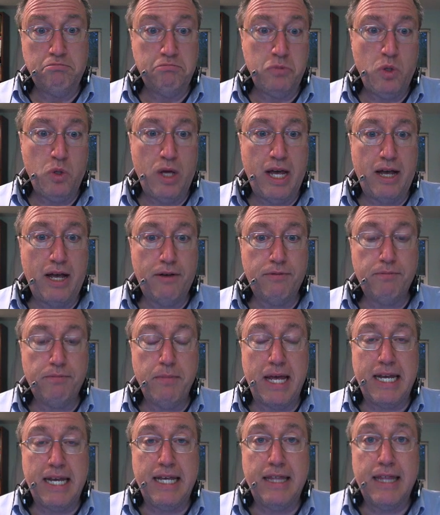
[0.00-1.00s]
You have
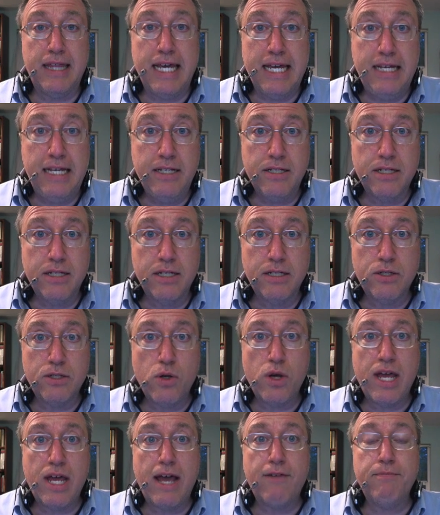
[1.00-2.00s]
many things, so
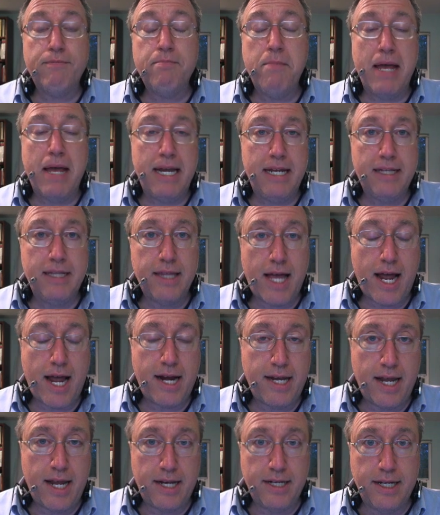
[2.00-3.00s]
you have many
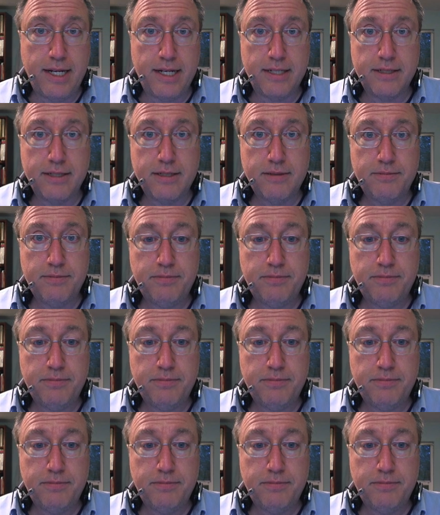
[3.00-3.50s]
line endings.